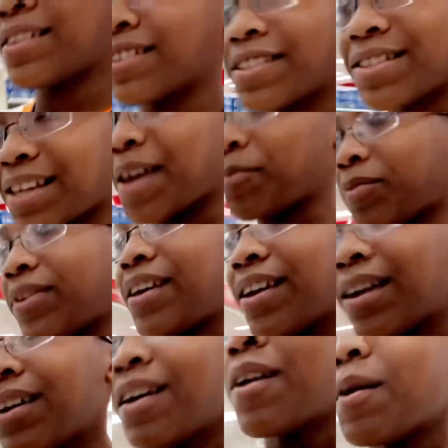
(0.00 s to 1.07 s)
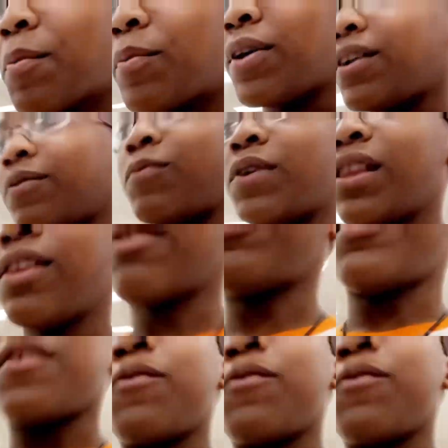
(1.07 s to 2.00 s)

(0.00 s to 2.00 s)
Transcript: same thing, but we're looking